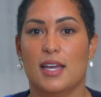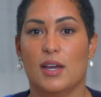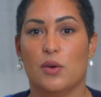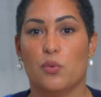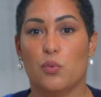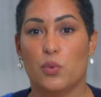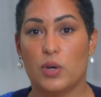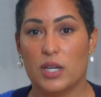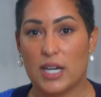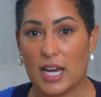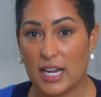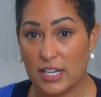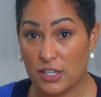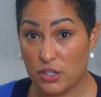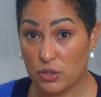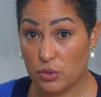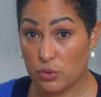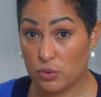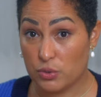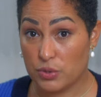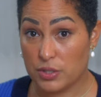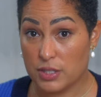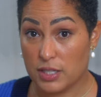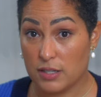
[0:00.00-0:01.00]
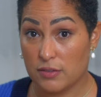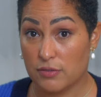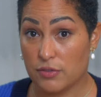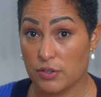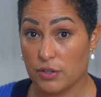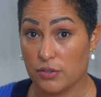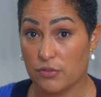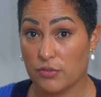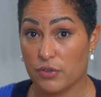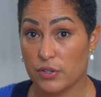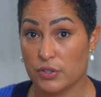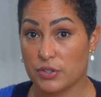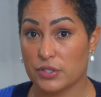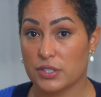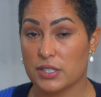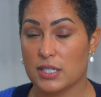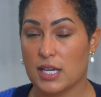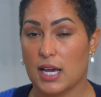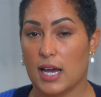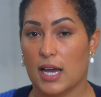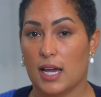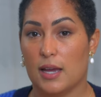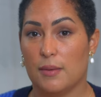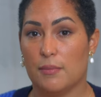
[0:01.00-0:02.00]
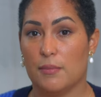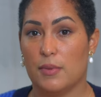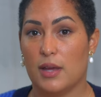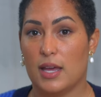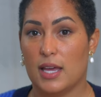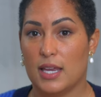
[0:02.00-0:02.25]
when I used it for the first time,